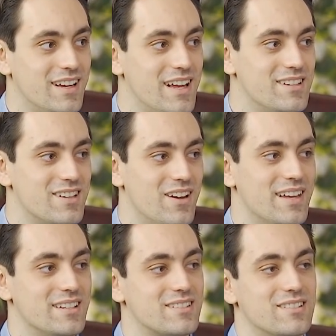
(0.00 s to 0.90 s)
So
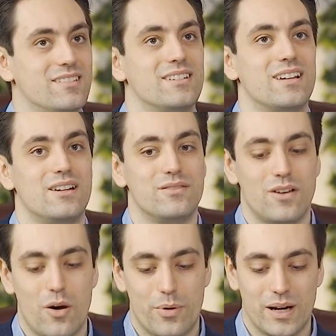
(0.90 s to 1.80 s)
that's kind of
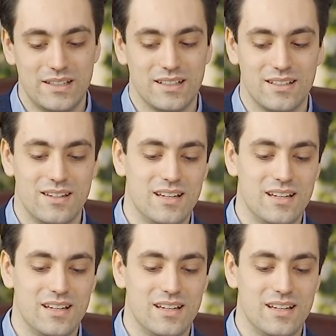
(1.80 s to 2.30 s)
operating under the